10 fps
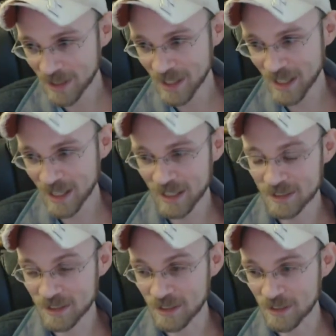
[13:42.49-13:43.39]
And
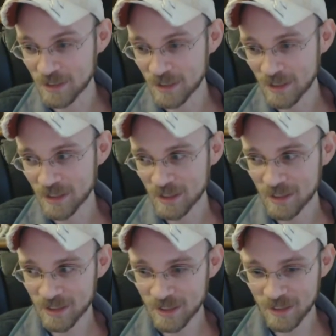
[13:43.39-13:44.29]

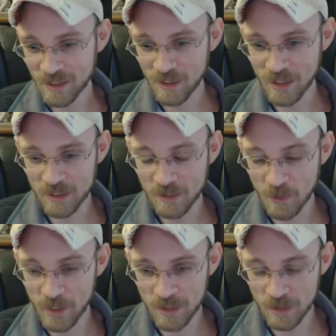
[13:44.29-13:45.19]
at the
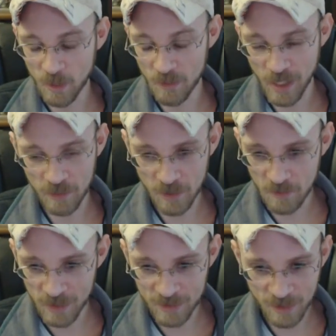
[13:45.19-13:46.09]
very end of the movie, after
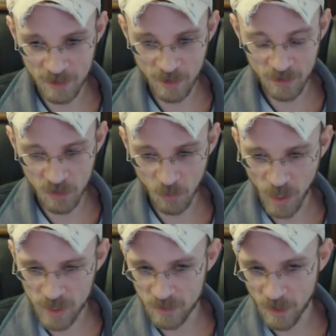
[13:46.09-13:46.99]
everything's said and done, she
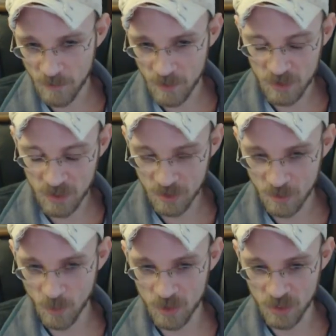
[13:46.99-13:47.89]
rides off because she doesn't
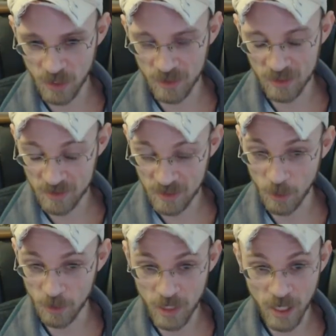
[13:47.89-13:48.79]
want Jet Li to see her
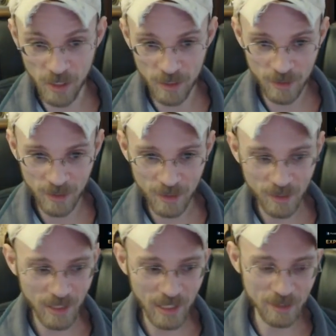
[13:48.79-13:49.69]
die.
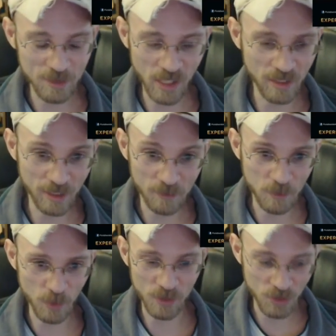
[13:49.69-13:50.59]
And Jet Li, of
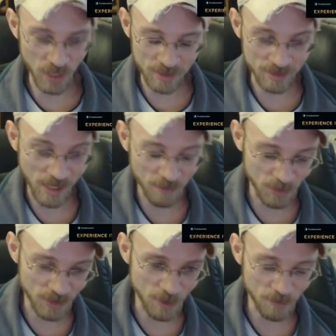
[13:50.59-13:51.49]
course, chases after her to
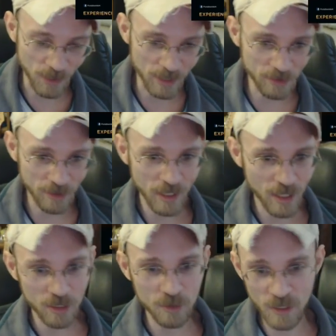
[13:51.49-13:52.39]
go find her.
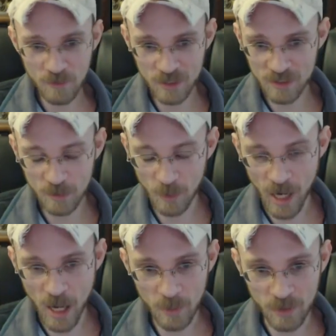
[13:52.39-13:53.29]
You never get to see what
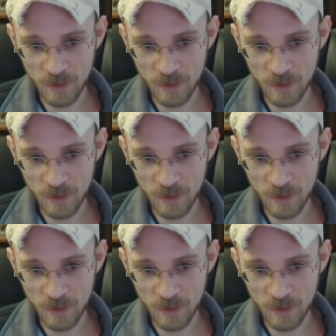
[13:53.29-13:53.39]
happened.